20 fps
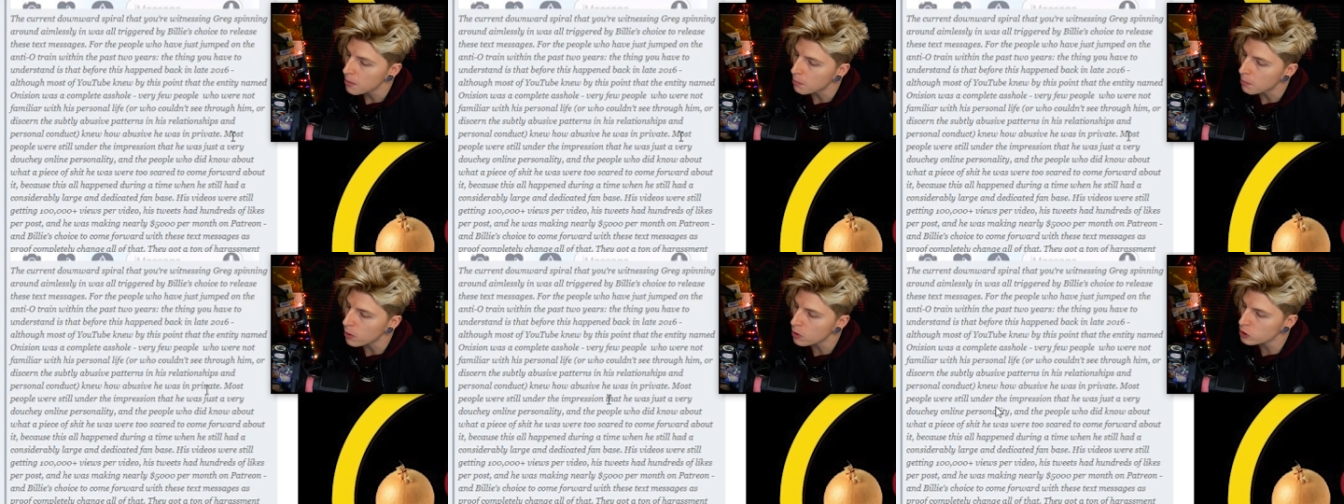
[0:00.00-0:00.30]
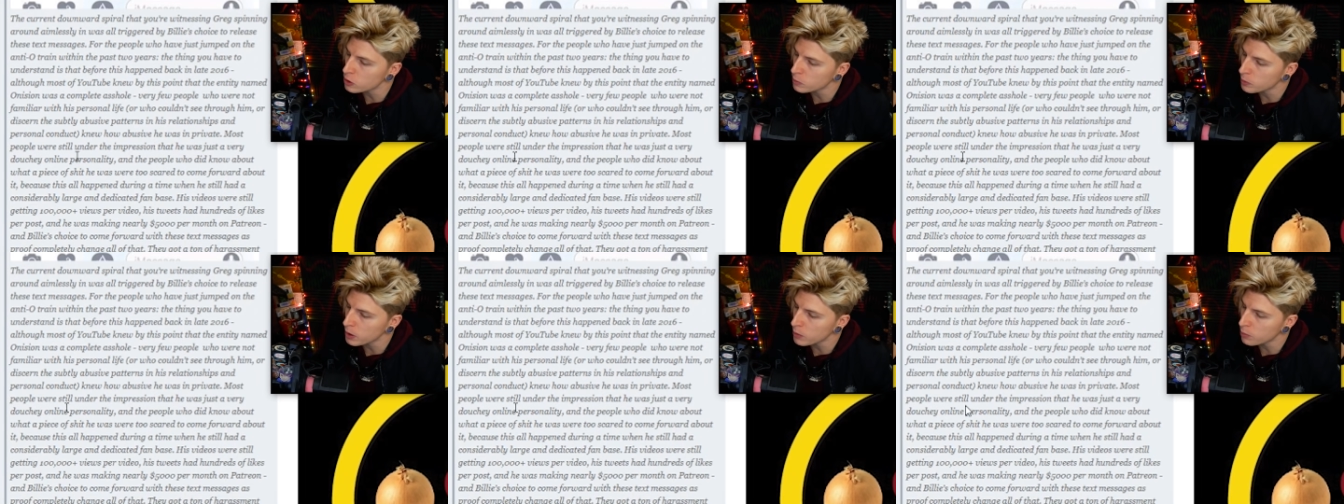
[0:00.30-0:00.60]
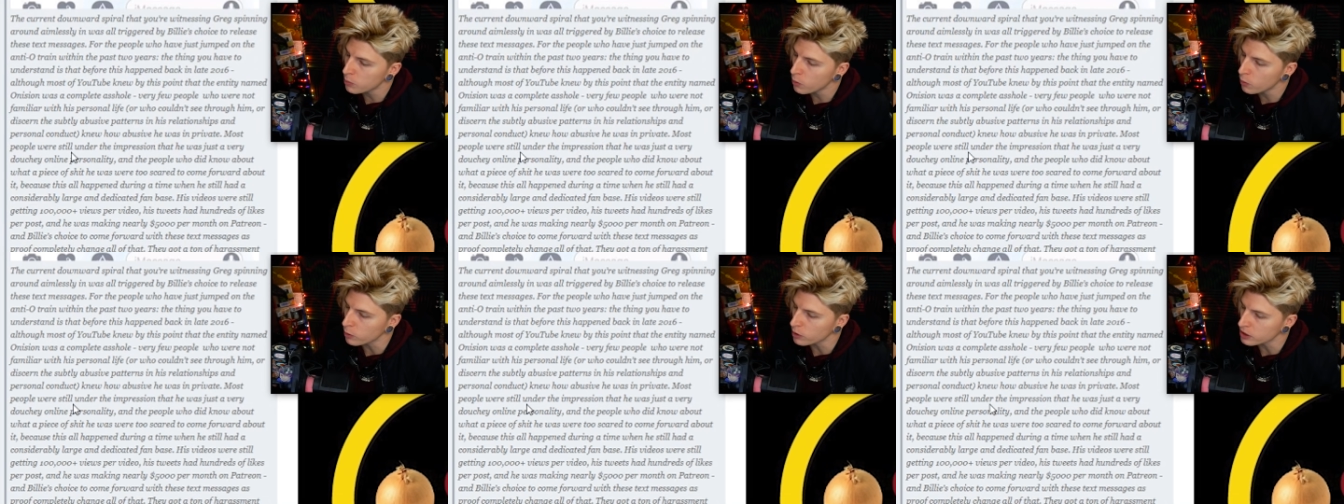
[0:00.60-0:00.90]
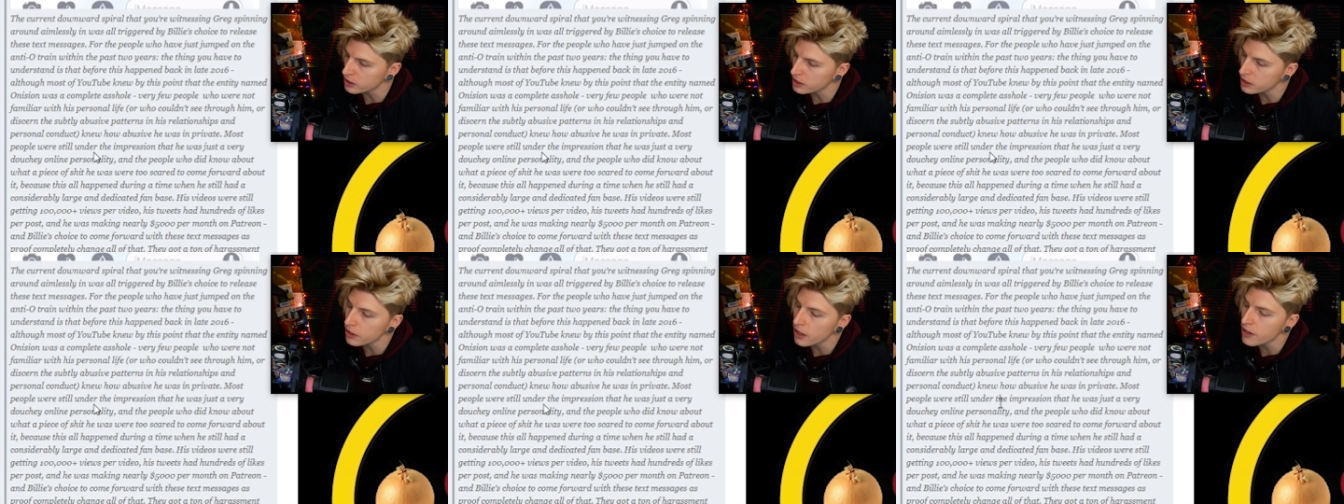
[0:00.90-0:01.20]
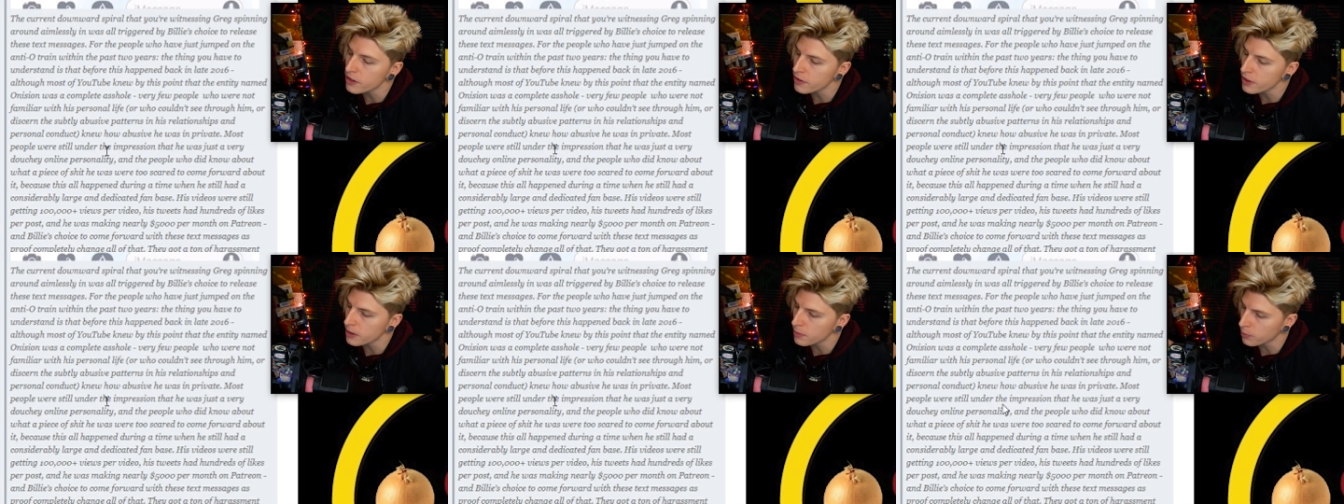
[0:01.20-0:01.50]
Most people were still
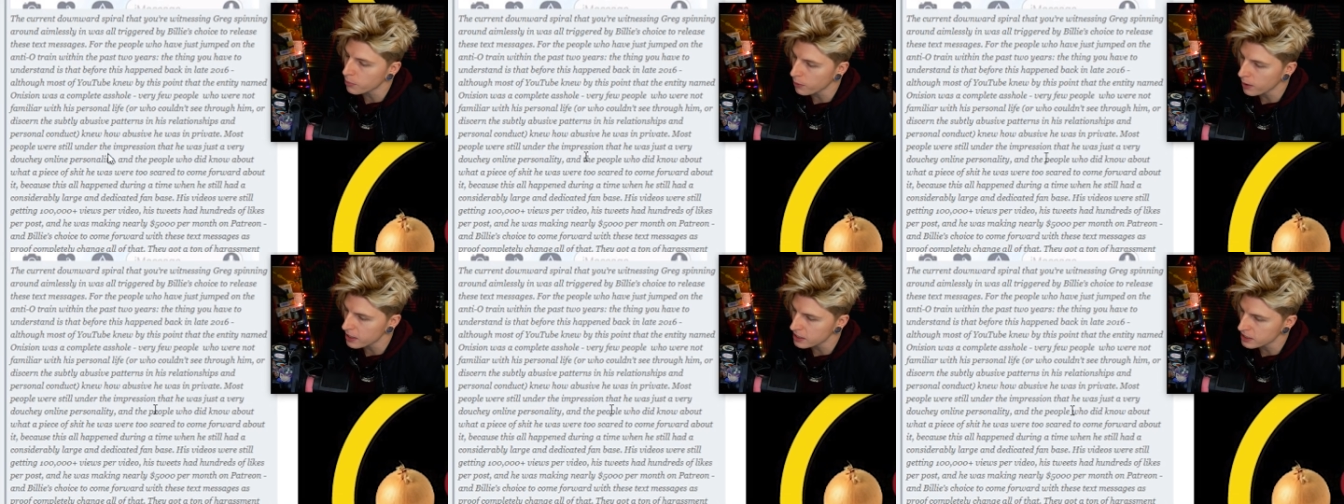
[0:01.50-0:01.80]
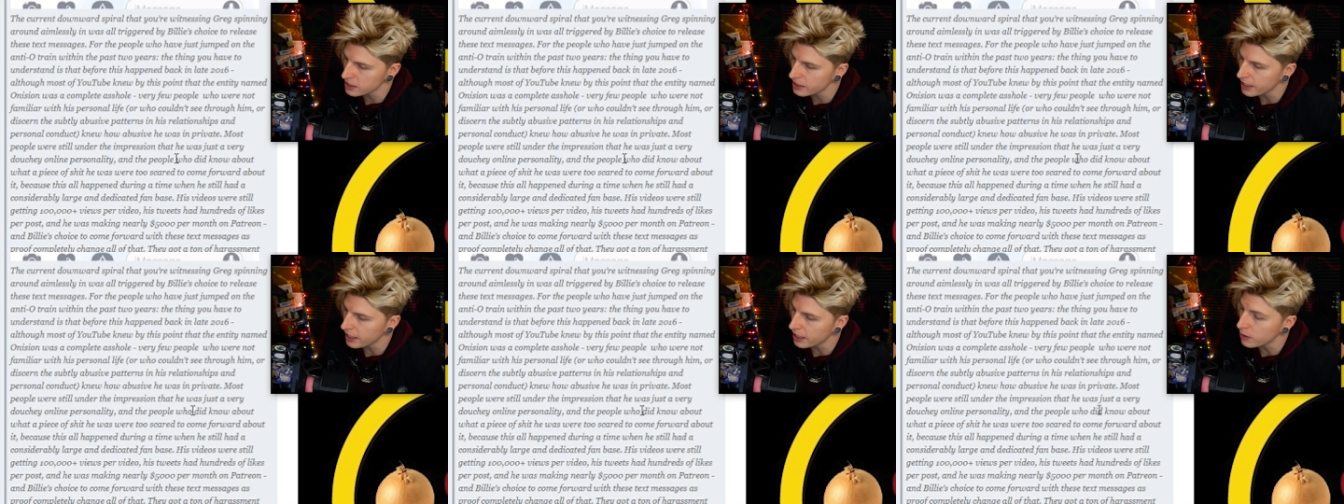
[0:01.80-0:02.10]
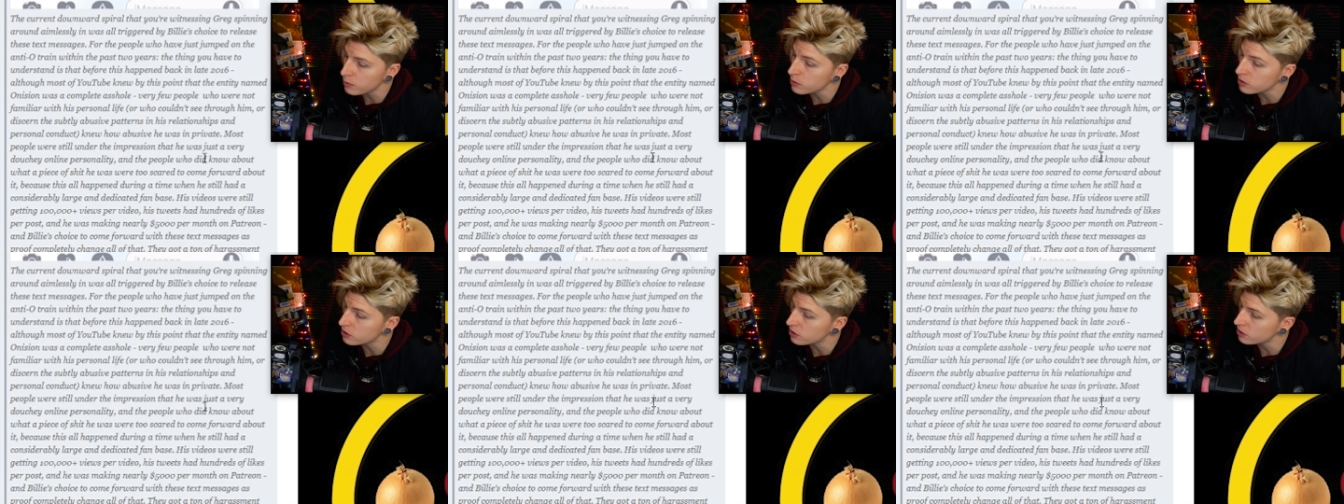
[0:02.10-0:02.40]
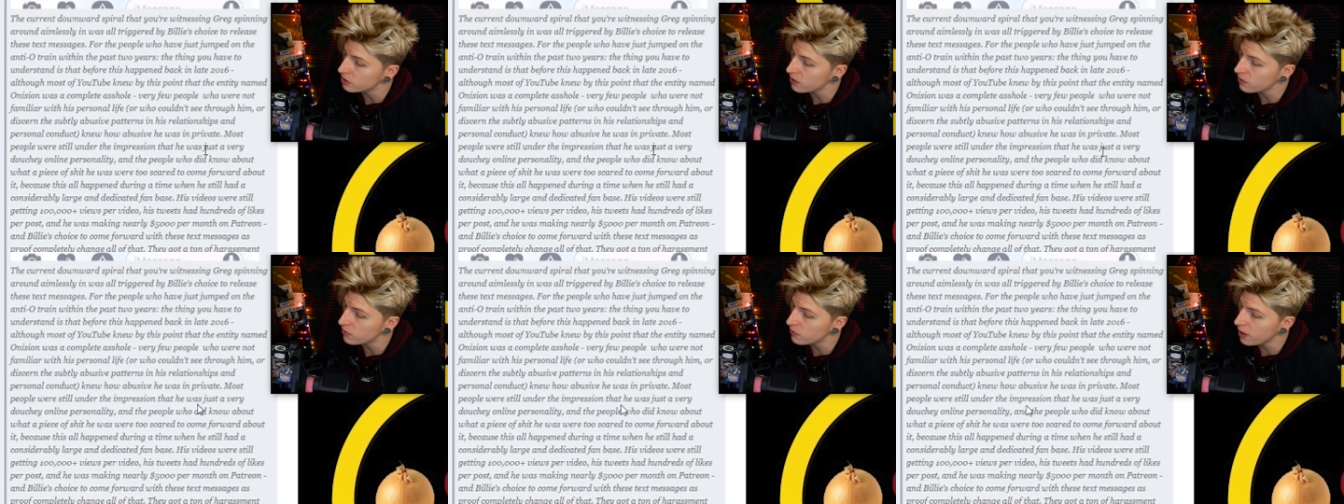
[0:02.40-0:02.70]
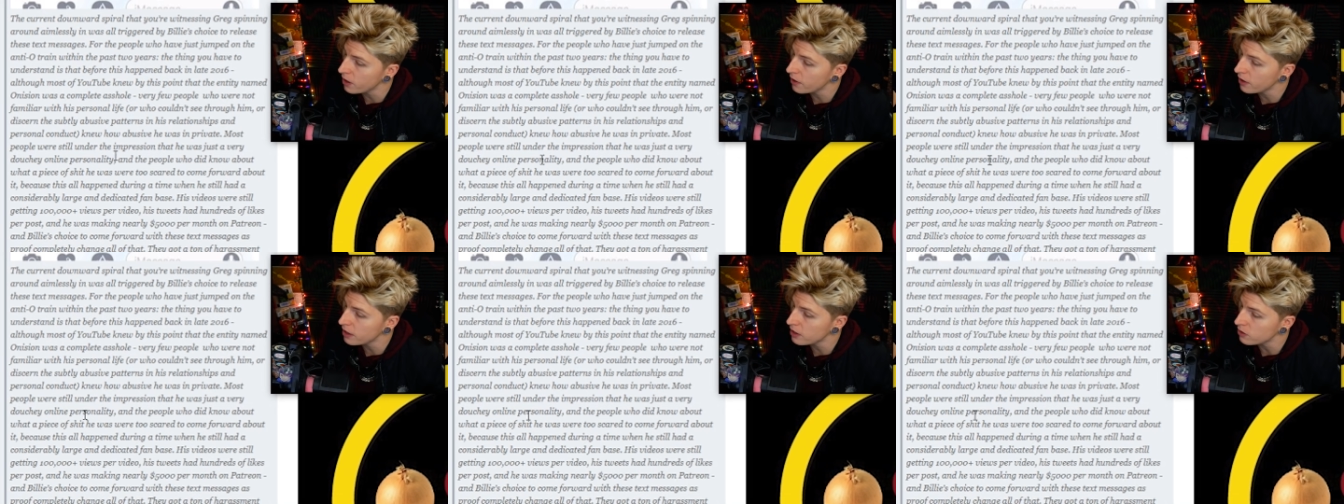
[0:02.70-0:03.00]
under the impression that he was just a
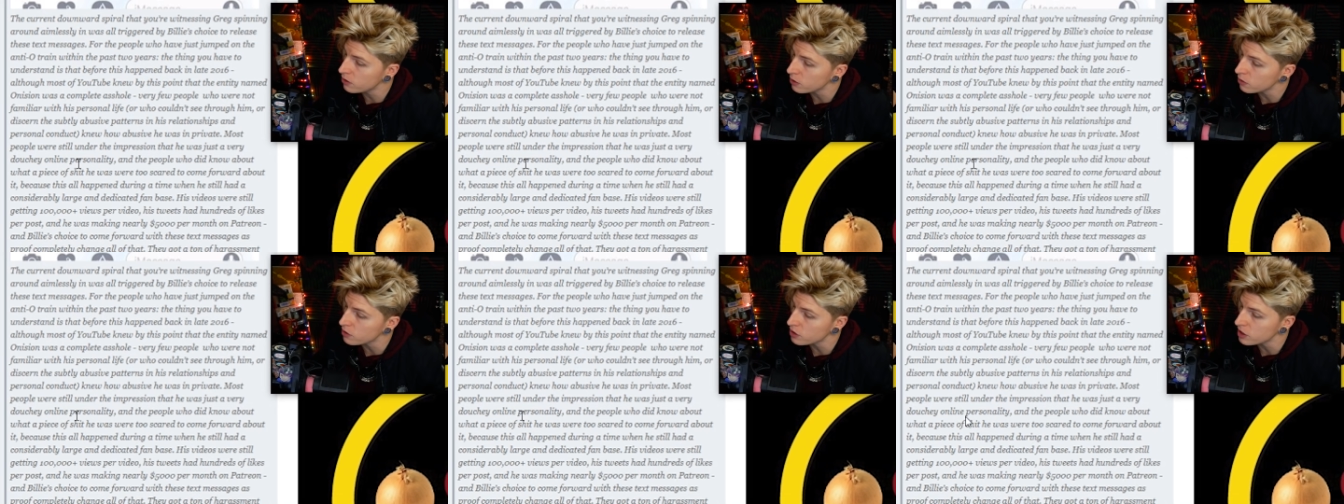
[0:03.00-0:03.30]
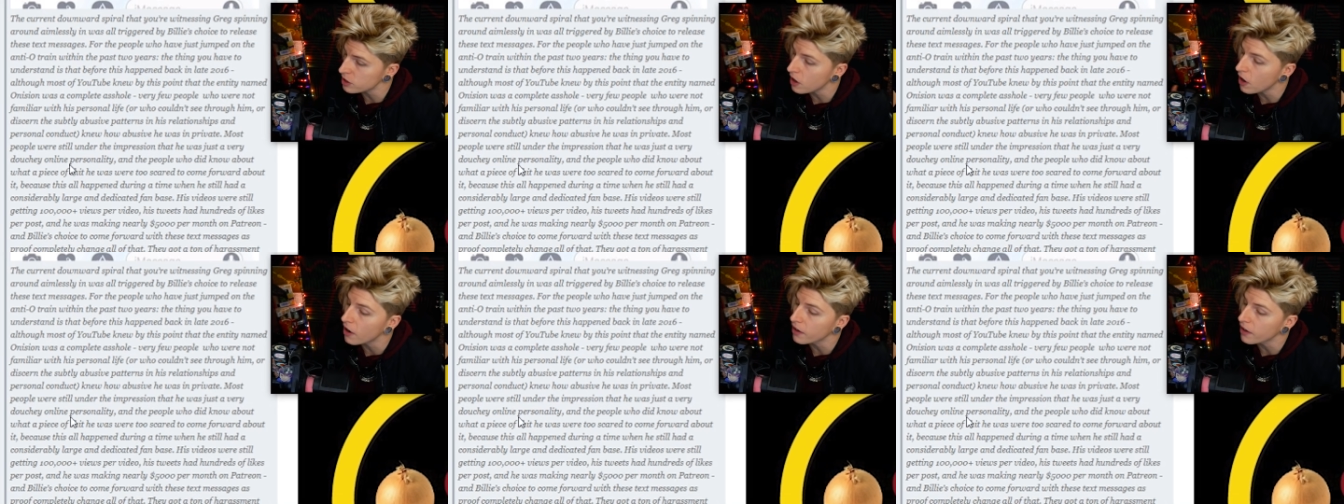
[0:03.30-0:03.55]
very douchey